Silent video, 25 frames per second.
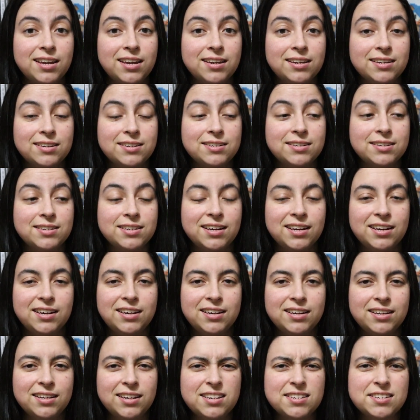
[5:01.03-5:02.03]
and
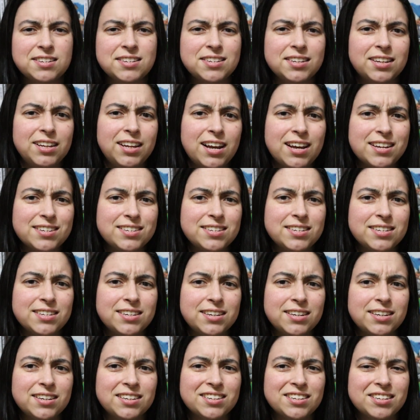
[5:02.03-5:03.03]
this is a
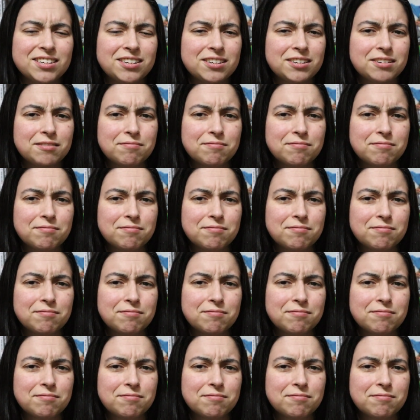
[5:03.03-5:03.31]
classic